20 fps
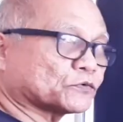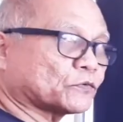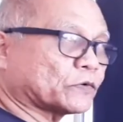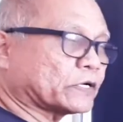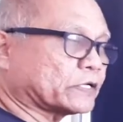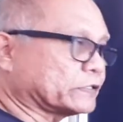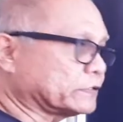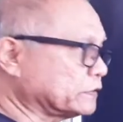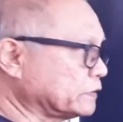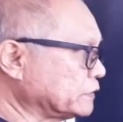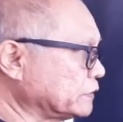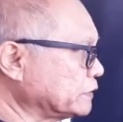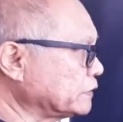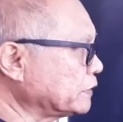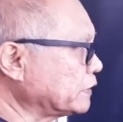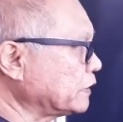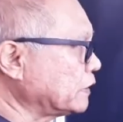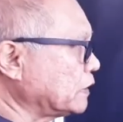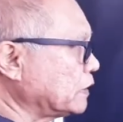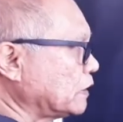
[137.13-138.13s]
one.
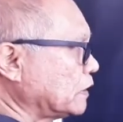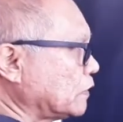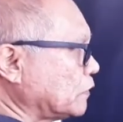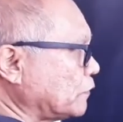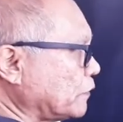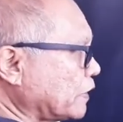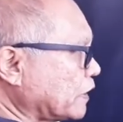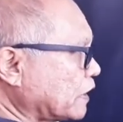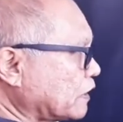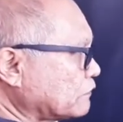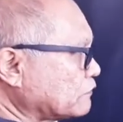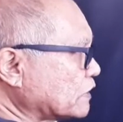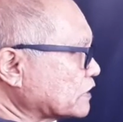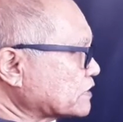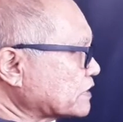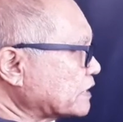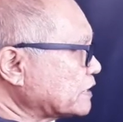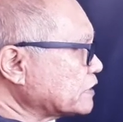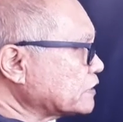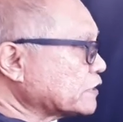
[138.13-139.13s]
We have the
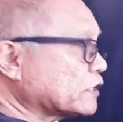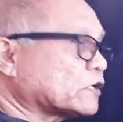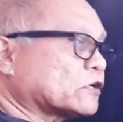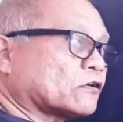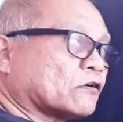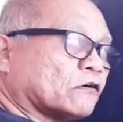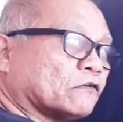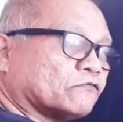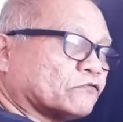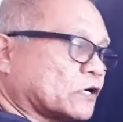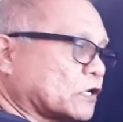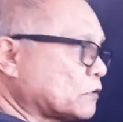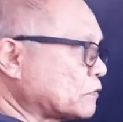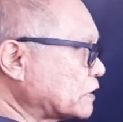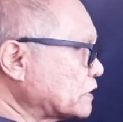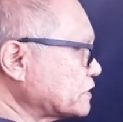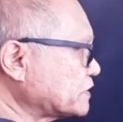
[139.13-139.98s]
center of our